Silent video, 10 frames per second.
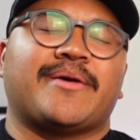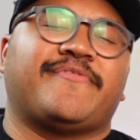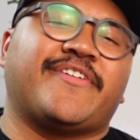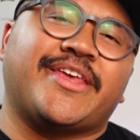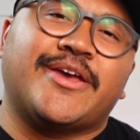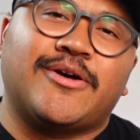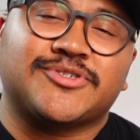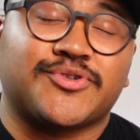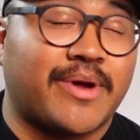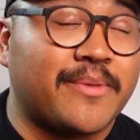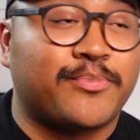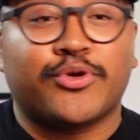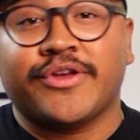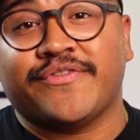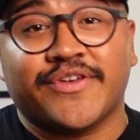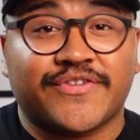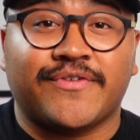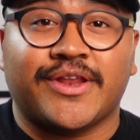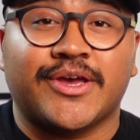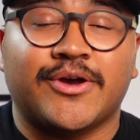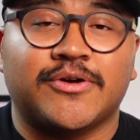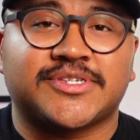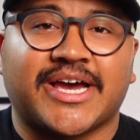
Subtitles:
videos or my previous videos,